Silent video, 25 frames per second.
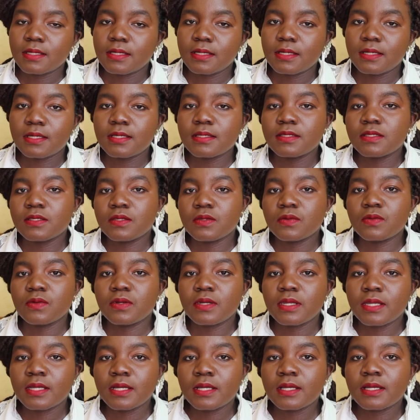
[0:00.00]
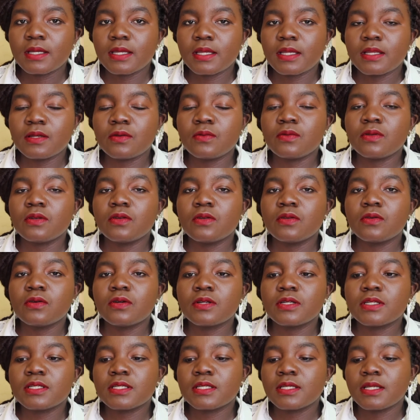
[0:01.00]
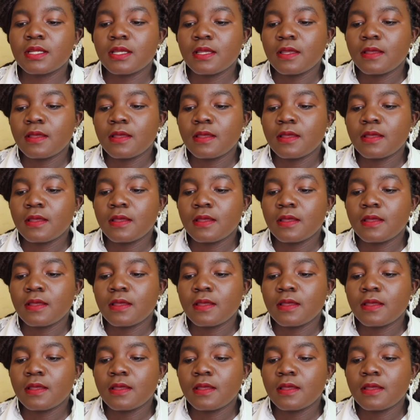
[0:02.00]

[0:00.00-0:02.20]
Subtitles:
is unique and will not,